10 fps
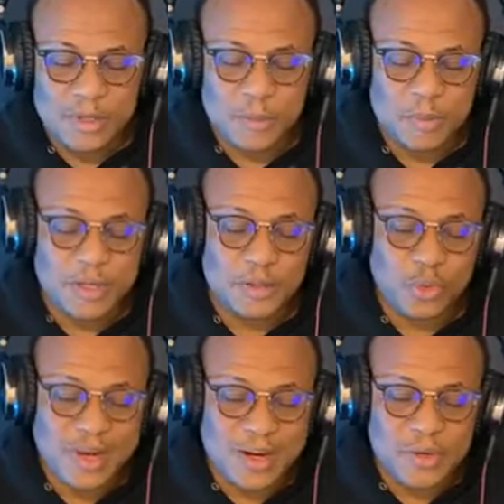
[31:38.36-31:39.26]
our
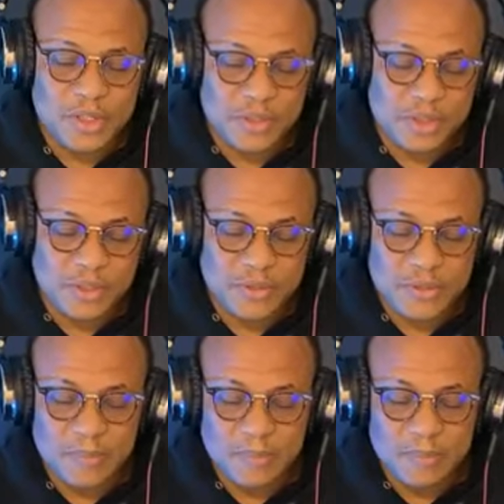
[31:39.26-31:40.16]
spiritual
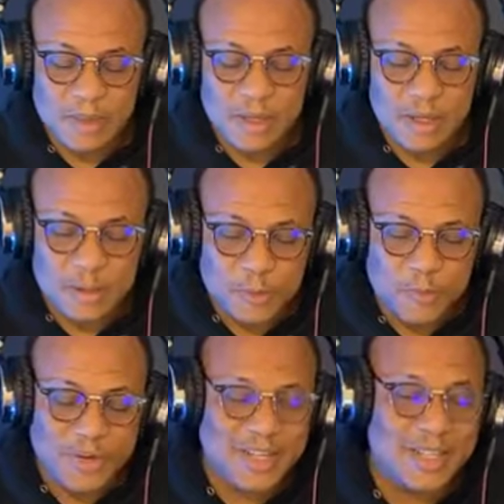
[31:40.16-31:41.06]
riches
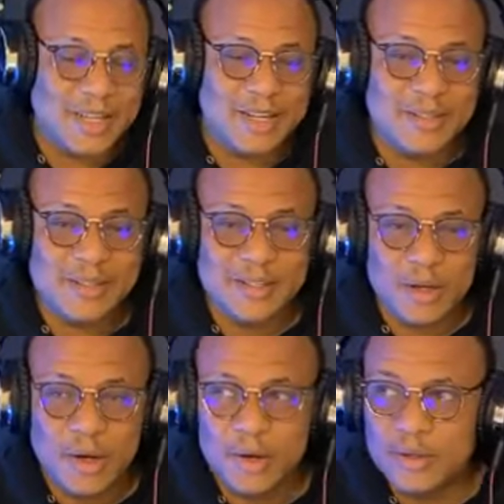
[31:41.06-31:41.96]
is
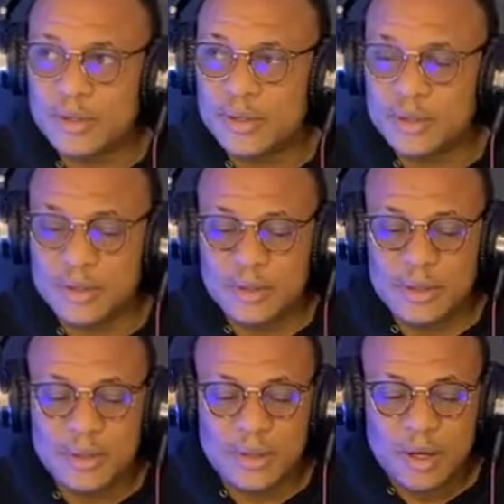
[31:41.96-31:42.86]
predicated on
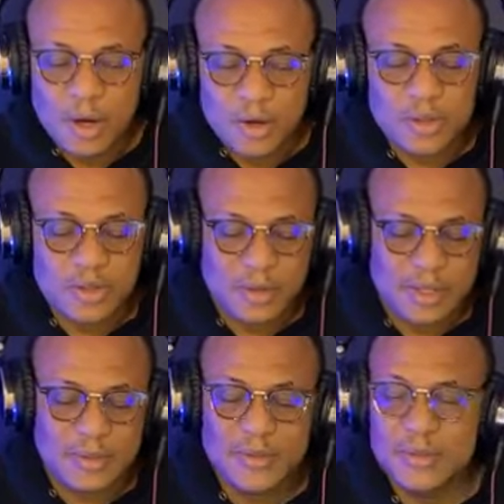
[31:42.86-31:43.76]

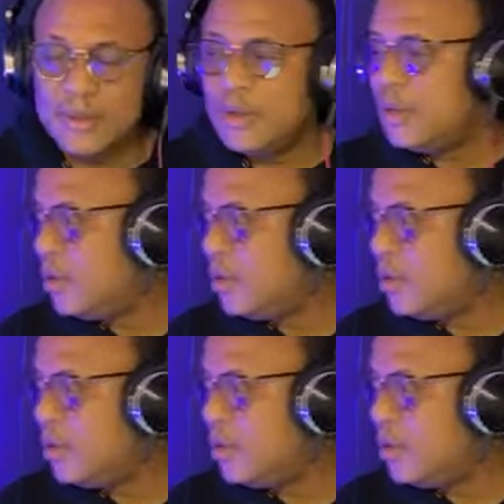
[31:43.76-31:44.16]
utterance